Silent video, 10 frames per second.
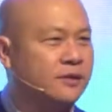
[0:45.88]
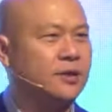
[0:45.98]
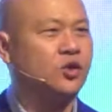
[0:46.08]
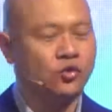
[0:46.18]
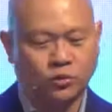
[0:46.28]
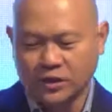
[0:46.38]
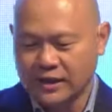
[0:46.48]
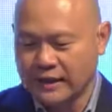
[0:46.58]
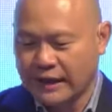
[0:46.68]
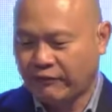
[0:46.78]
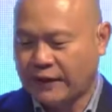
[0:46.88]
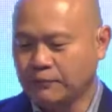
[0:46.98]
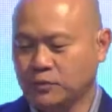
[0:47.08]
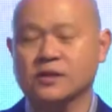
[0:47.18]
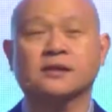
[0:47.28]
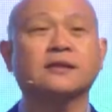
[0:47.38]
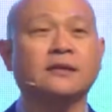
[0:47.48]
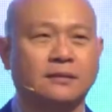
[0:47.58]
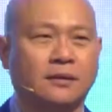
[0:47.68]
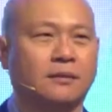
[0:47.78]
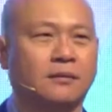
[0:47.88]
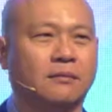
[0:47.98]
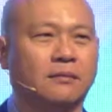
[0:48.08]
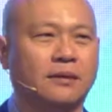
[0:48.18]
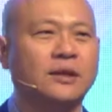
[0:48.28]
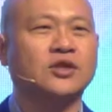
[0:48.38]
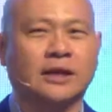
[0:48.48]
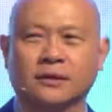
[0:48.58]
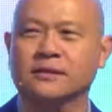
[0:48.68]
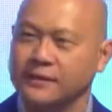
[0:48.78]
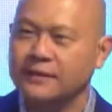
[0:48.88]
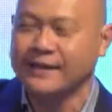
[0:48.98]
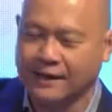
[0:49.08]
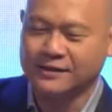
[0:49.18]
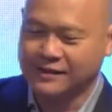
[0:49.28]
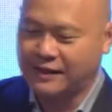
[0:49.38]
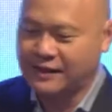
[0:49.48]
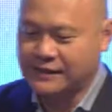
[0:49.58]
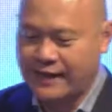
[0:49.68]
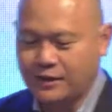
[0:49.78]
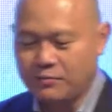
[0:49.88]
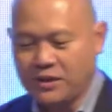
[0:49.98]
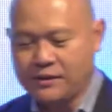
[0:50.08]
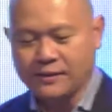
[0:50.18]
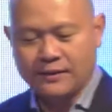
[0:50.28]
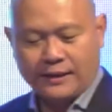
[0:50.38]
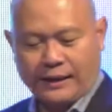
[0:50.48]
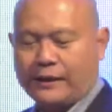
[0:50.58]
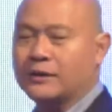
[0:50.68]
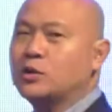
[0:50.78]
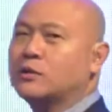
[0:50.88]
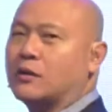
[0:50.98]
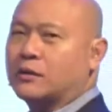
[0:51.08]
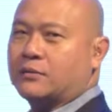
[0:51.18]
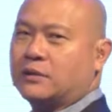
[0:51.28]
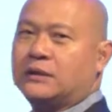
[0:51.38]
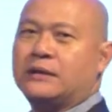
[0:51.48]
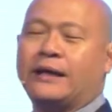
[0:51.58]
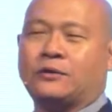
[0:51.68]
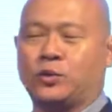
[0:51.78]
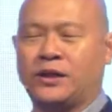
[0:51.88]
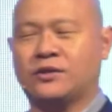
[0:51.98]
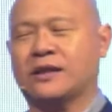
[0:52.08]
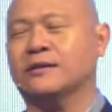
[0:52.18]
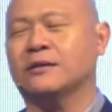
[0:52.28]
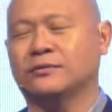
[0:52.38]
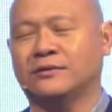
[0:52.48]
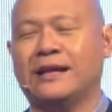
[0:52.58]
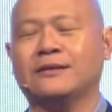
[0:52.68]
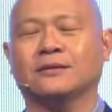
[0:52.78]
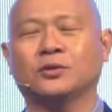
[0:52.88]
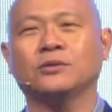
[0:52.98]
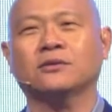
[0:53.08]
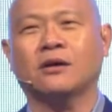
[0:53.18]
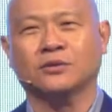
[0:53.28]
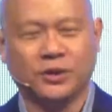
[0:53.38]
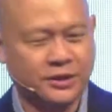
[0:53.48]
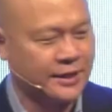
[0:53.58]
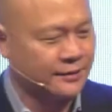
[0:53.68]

issue have come to see the other side as enemies and can no longer relate to each other, let alone talk to each other